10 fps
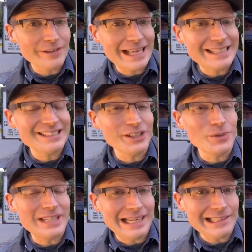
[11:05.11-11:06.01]
and that is a new
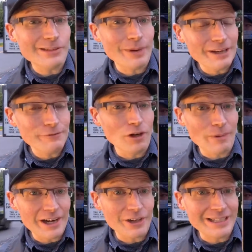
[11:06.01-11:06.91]
daily rainfall
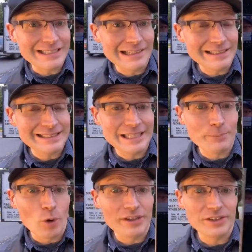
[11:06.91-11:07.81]
record at Dulles
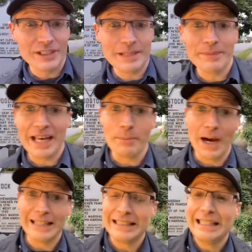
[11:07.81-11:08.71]
Airport. So keep that in
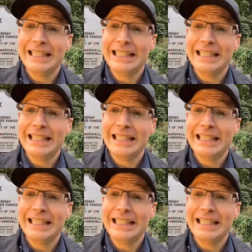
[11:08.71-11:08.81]
mind.